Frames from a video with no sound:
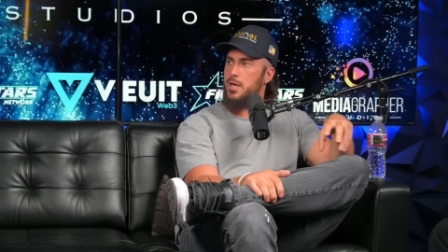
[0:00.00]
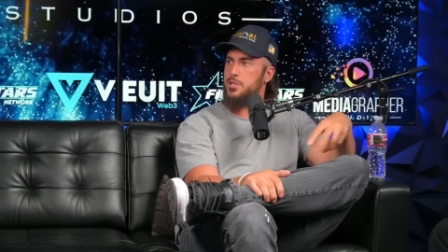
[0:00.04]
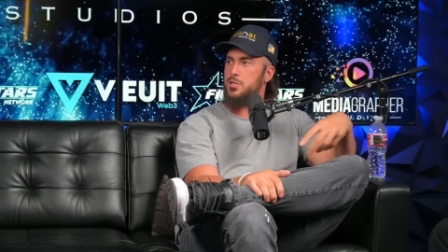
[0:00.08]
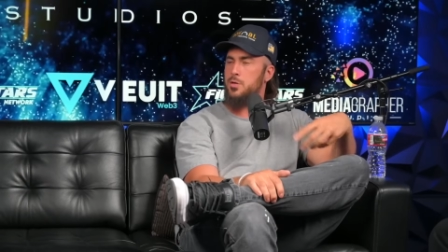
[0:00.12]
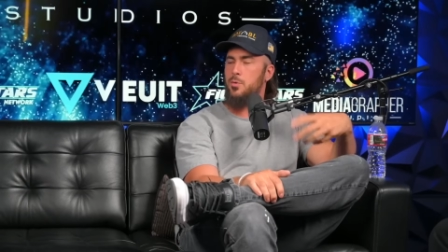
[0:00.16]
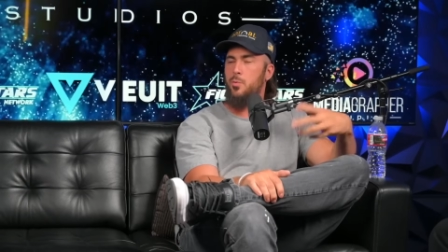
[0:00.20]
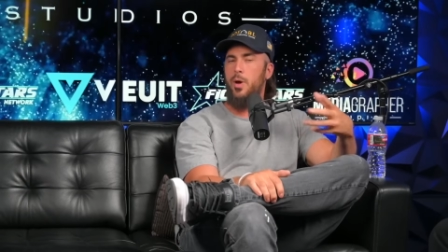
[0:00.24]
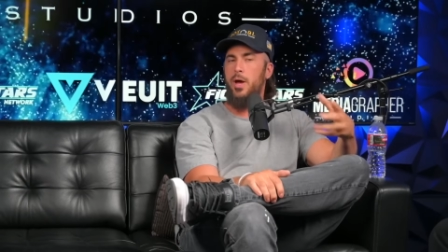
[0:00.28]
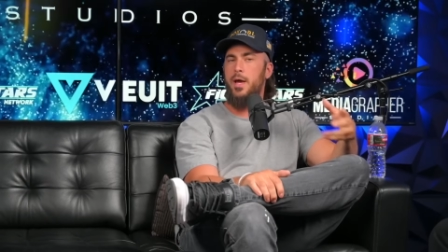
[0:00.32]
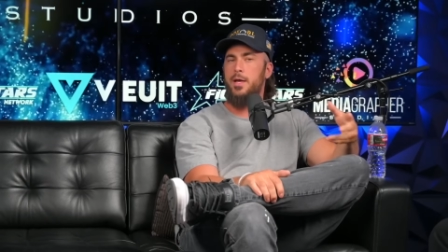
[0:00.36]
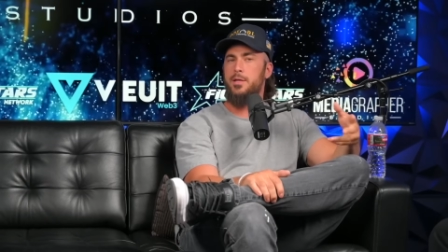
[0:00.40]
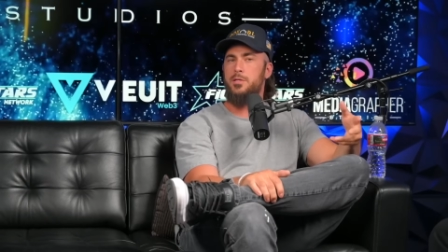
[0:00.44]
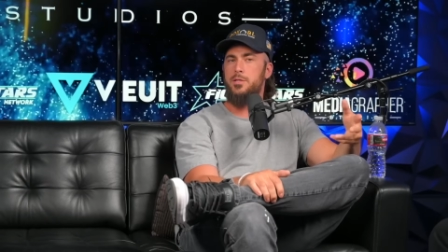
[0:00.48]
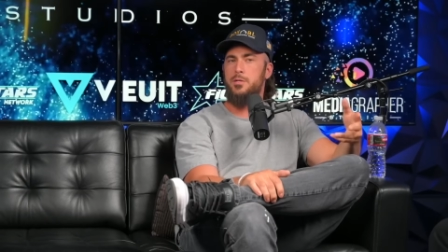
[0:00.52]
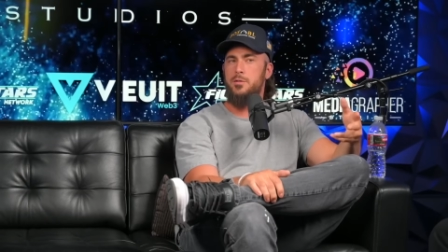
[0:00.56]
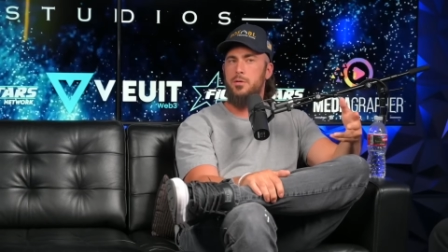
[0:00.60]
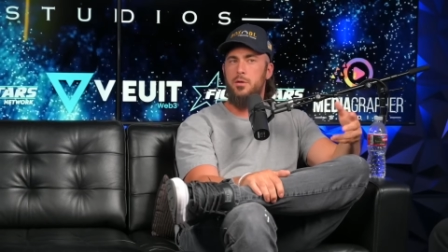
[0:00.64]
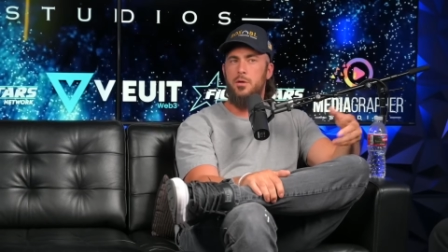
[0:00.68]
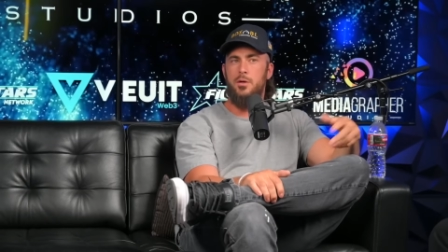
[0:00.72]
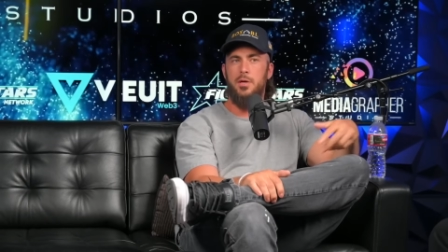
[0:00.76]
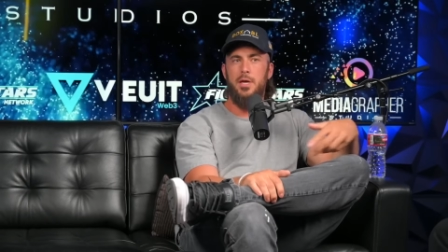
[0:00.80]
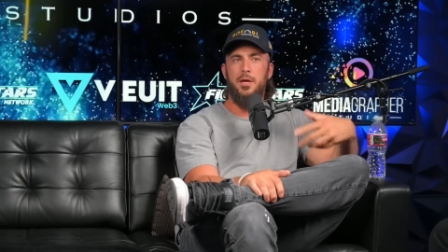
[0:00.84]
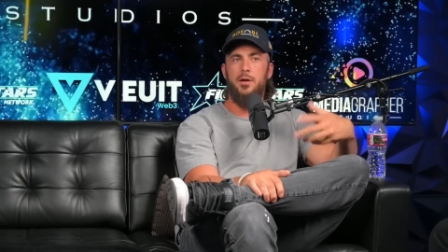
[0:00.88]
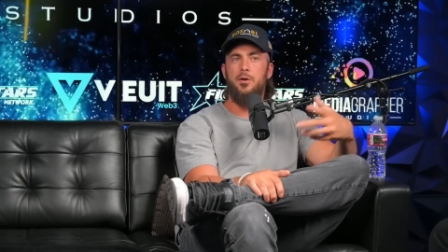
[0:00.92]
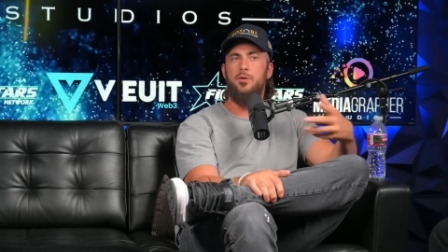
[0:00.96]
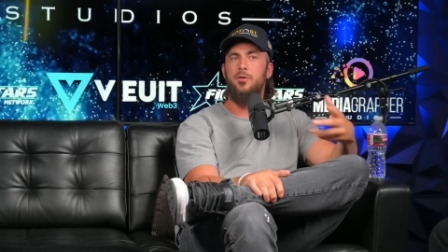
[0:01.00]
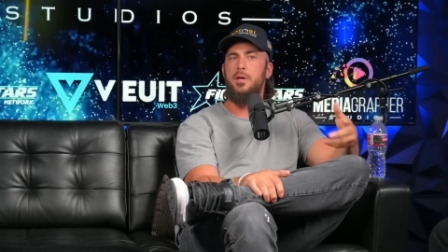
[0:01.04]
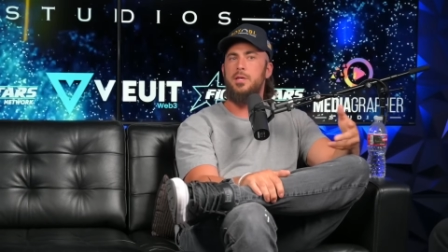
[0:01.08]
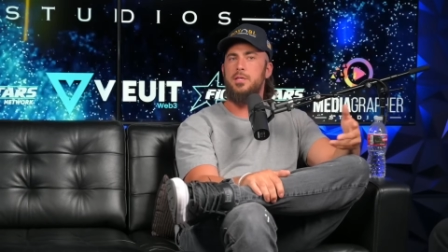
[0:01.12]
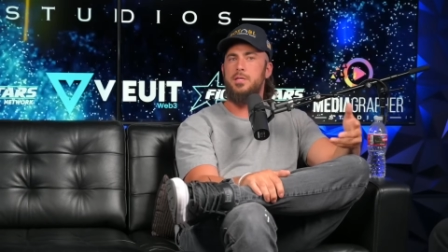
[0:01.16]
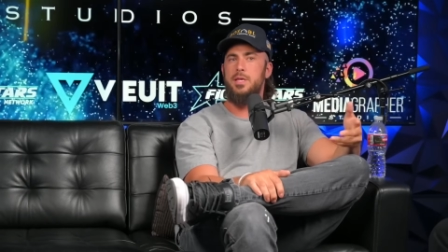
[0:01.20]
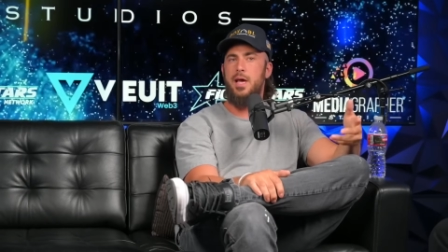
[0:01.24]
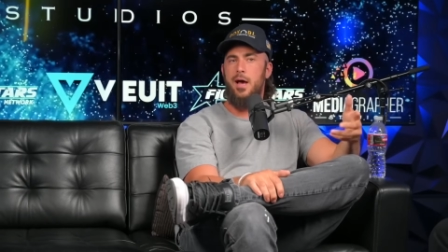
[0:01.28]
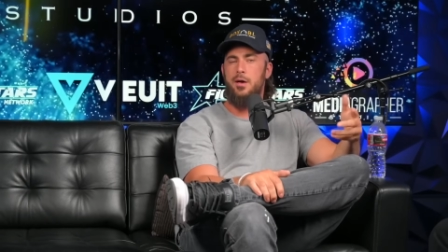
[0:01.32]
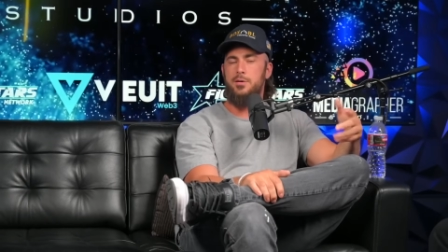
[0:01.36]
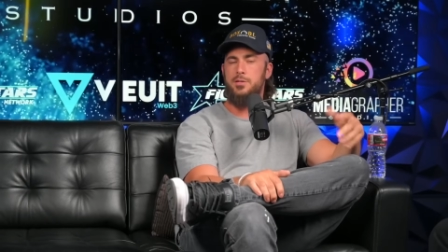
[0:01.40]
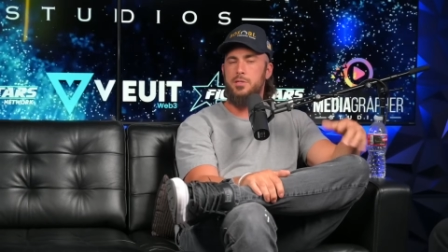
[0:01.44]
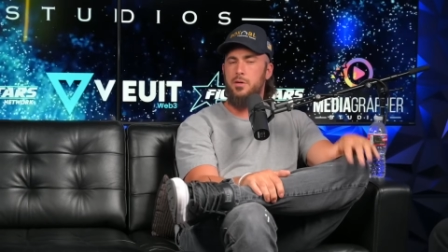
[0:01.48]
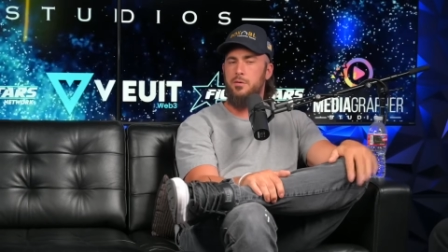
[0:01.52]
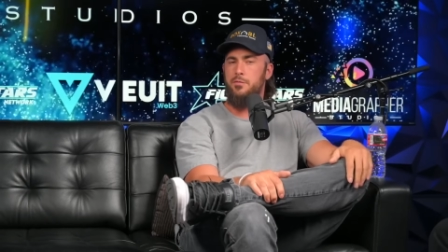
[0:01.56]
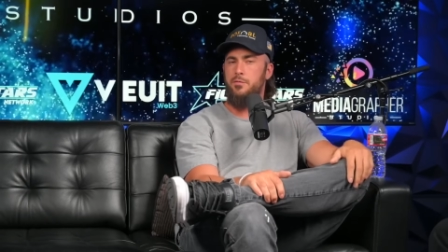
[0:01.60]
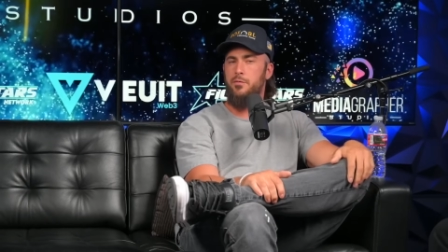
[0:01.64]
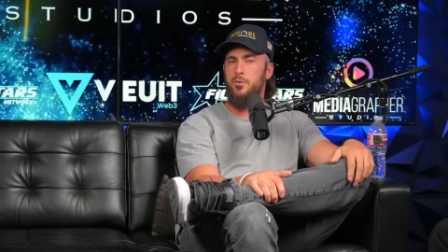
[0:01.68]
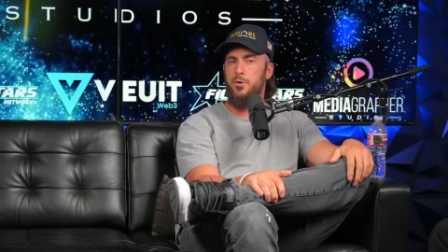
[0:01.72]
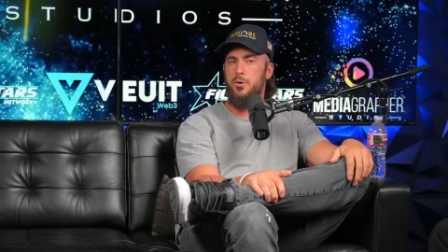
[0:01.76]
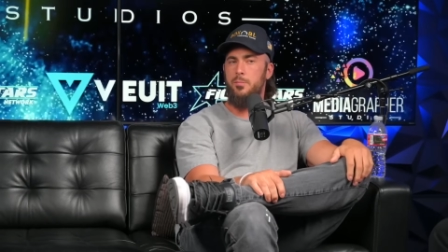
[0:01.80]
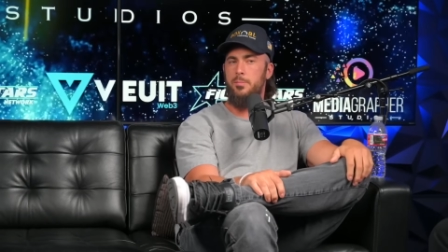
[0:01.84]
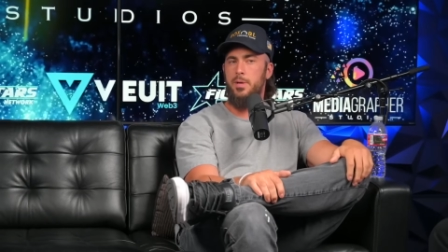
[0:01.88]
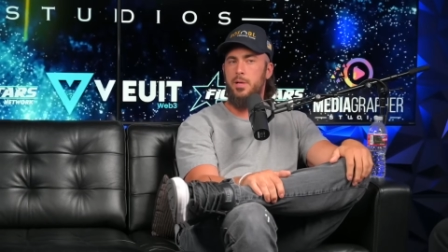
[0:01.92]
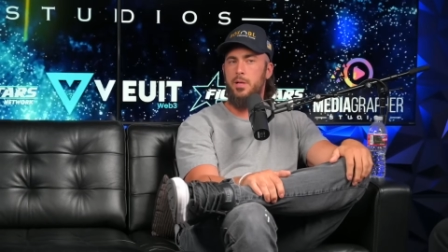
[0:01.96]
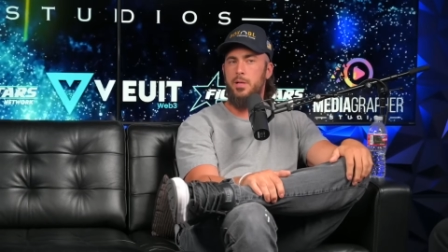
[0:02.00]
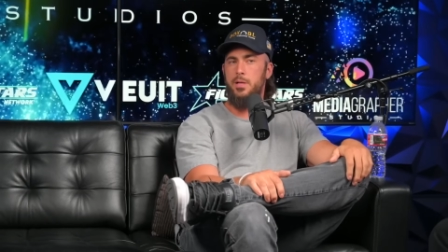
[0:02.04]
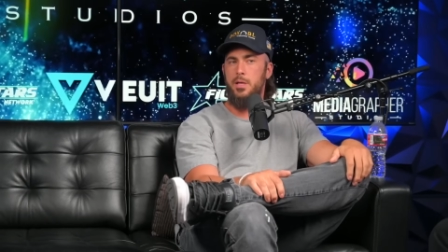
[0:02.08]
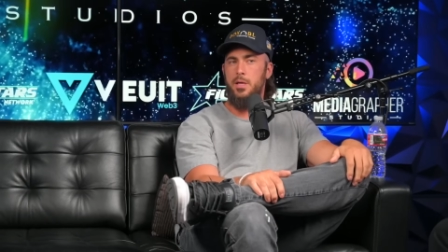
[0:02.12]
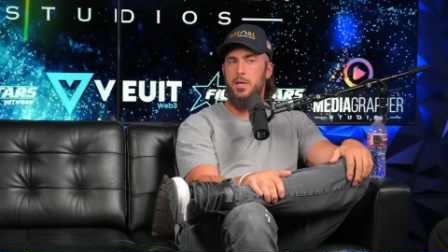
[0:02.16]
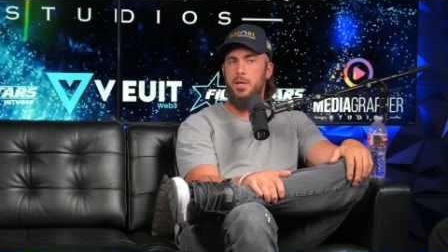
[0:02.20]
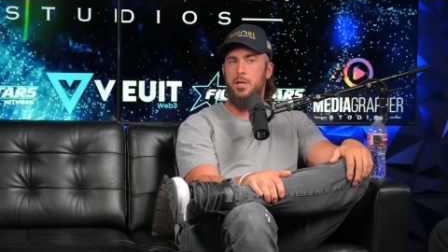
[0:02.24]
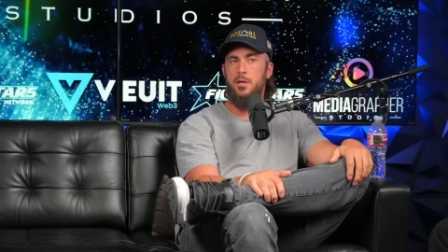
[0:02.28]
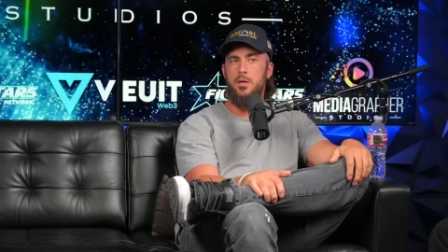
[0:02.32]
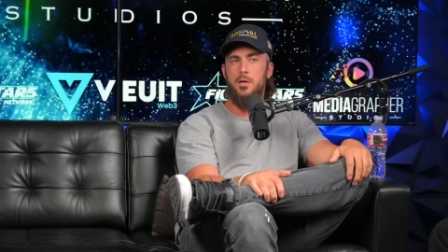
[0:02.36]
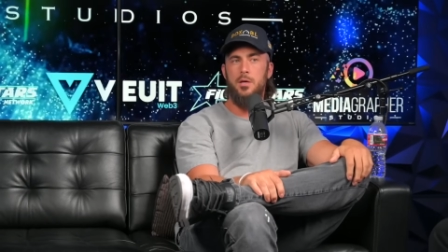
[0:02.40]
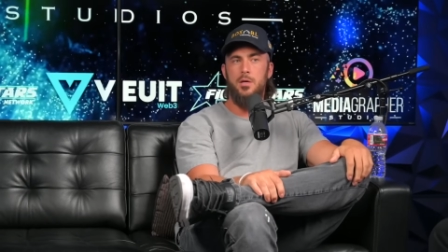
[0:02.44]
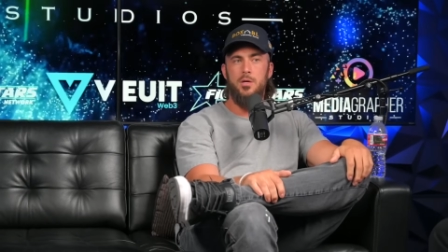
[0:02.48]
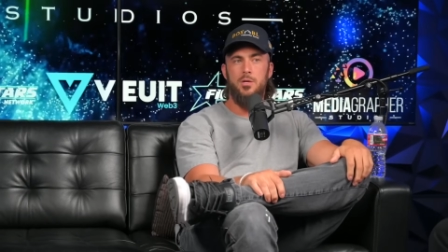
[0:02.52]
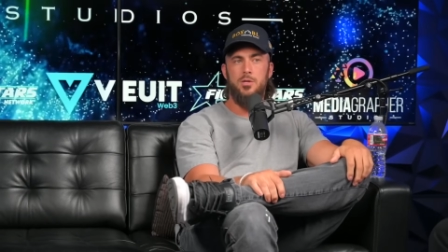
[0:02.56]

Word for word: as a way to increase housing affordability.